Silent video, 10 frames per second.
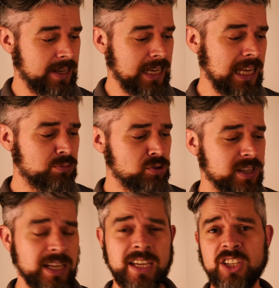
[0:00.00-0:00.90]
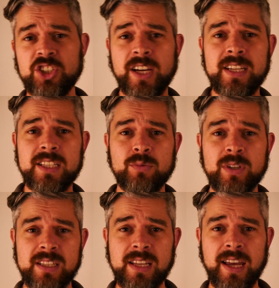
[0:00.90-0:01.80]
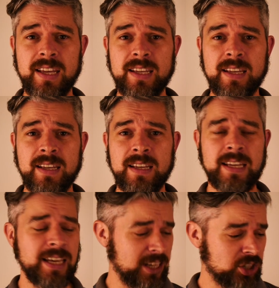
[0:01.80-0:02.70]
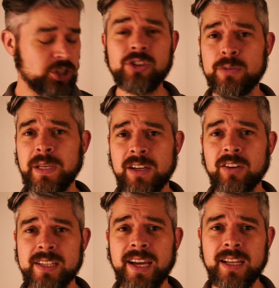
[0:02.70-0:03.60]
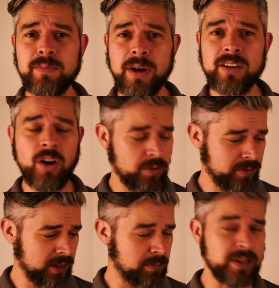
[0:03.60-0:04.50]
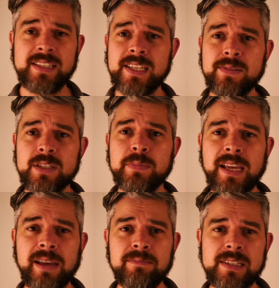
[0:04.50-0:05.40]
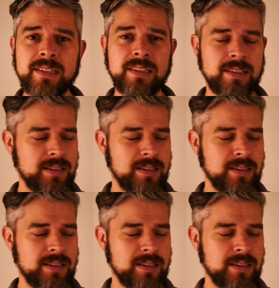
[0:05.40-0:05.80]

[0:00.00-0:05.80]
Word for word: A Hebrew thinking Jason would say, it should be containing my coffee, but it seems to be empty.